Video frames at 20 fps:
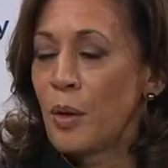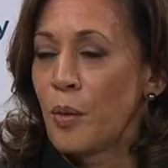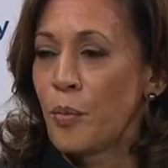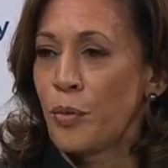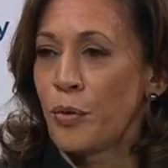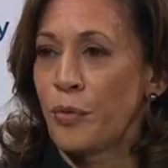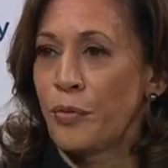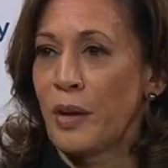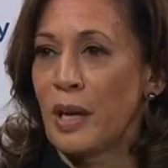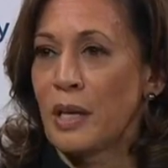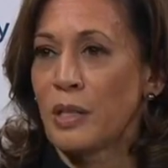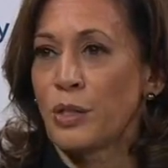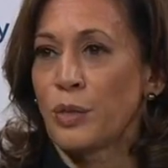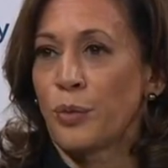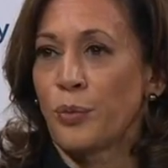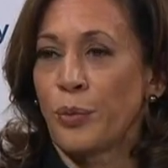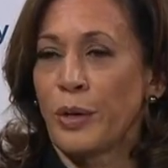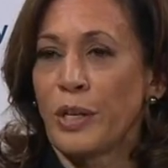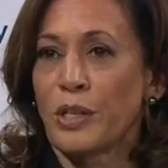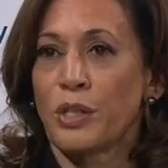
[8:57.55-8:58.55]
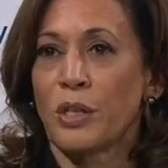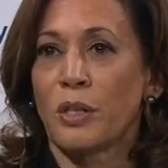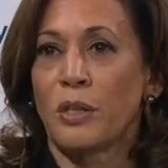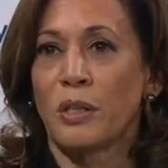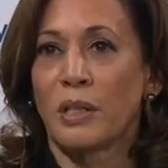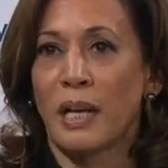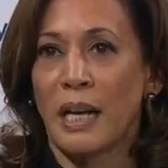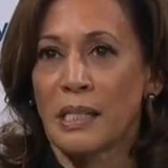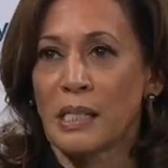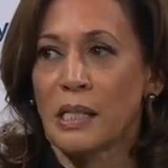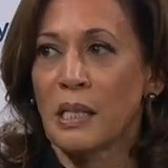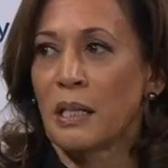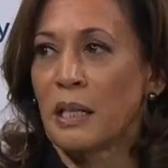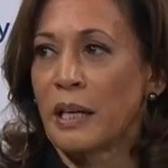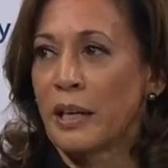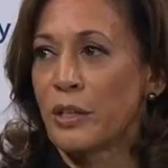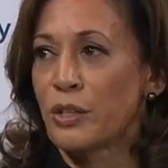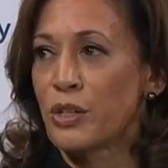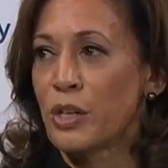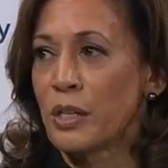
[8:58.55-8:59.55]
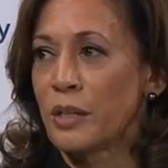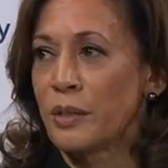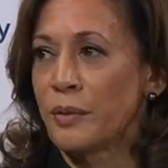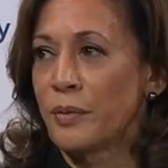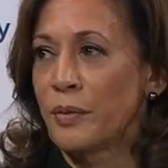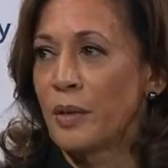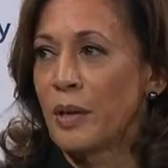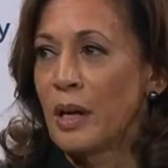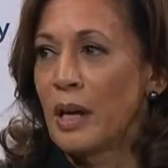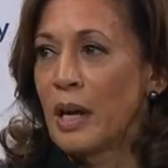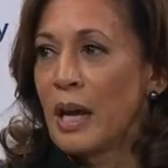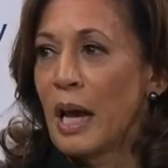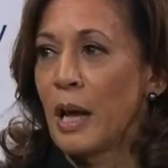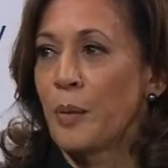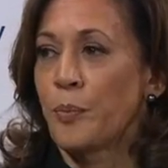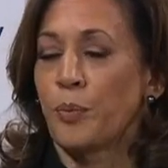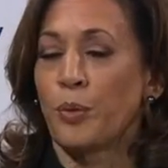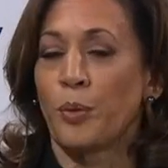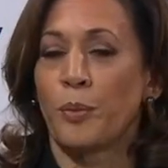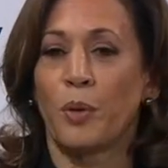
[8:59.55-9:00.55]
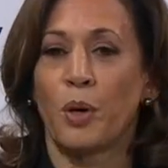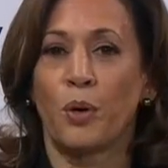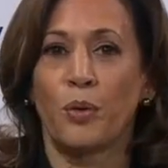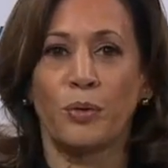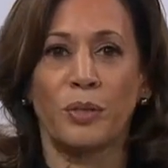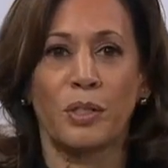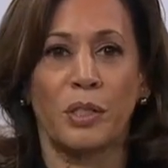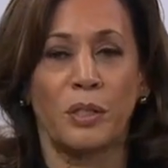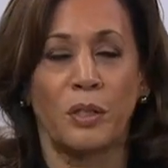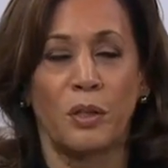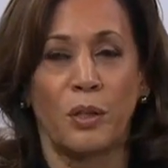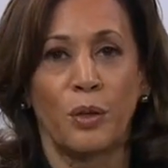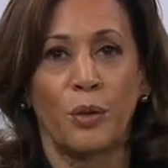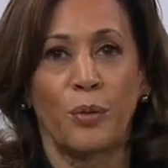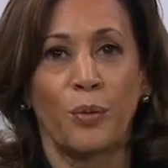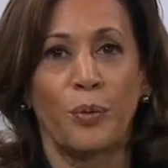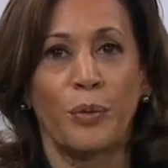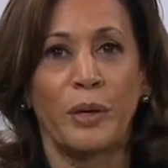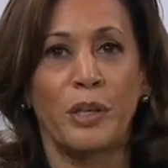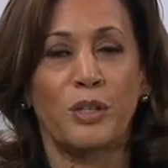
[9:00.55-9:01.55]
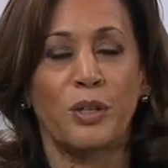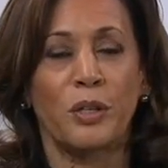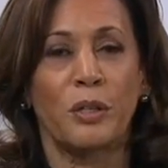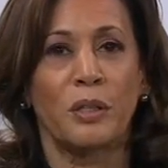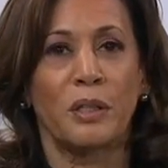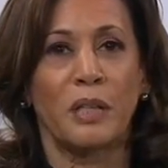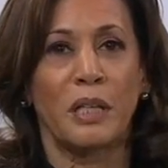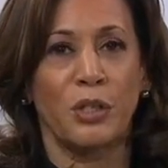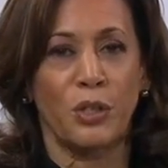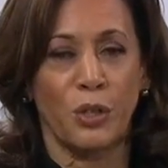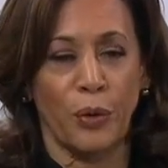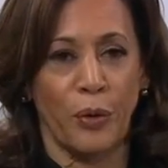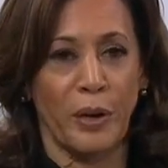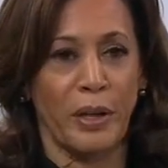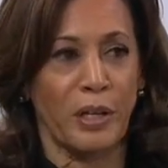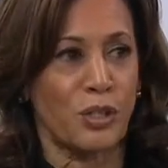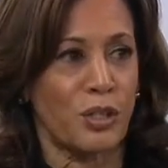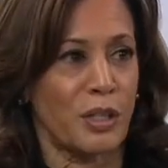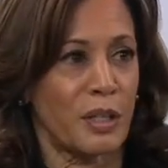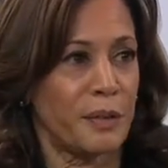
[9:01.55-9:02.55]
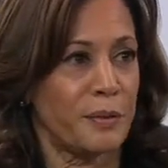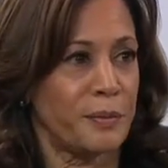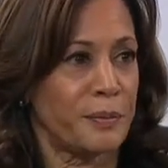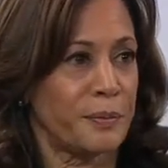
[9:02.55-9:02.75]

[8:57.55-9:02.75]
prevent regional escalation, and promote regional integration.